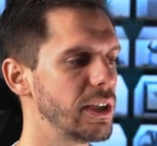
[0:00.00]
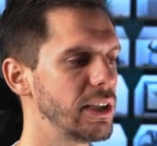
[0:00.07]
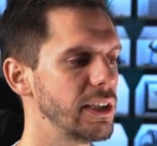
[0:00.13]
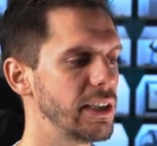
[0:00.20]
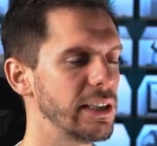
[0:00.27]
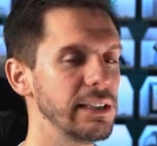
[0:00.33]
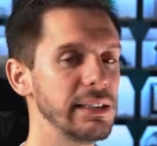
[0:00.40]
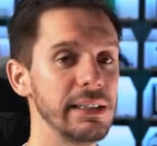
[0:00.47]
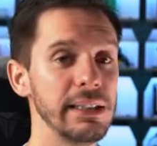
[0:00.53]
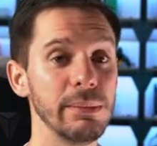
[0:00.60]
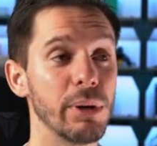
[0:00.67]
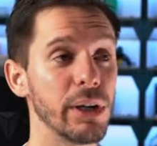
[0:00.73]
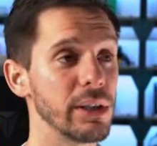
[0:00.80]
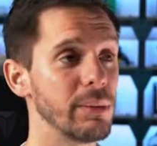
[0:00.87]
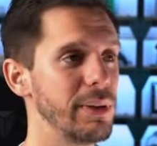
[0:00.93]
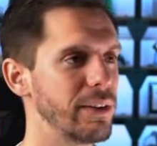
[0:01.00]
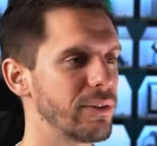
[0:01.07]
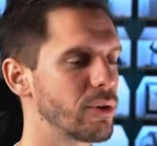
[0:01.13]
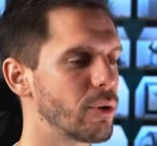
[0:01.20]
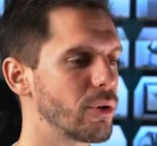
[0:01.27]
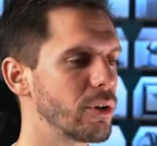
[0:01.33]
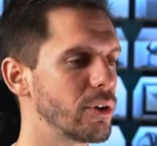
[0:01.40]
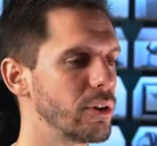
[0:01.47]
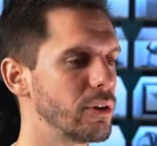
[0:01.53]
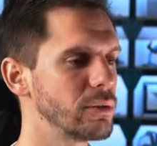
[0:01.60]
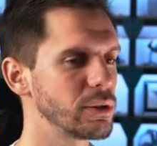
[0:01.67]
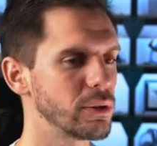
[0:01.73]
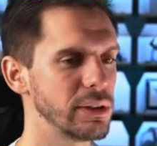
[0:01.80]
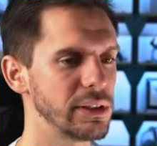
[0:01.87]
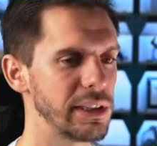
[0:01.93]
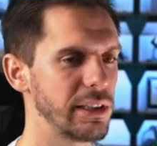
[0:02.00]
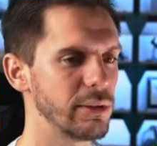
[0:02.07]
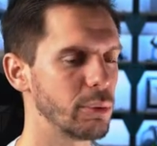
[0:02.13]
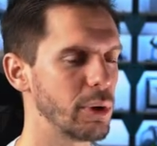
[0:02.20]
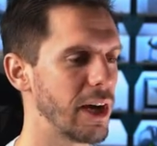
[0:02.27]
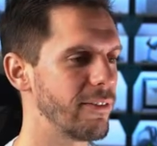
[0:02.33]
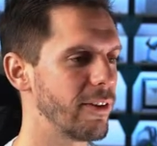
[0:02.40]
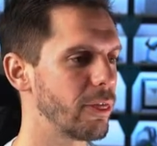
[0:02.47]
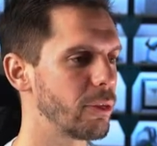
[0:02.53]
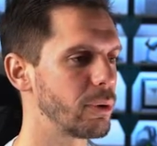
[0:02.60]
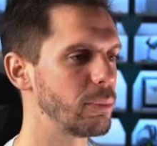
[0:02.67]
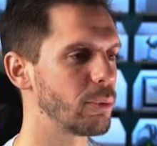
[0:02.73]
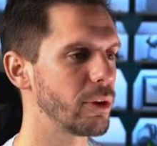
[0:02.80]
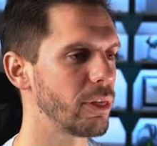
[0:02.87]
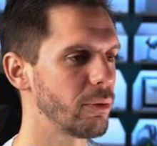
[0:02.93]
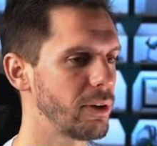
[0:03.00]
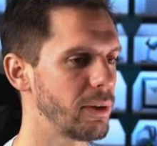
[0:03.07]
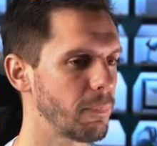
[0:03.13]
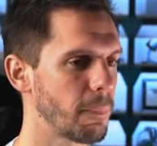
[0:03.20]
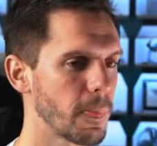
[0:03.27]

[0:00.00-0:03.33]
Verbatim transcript: in the bottom left corner. So in here we have three point three,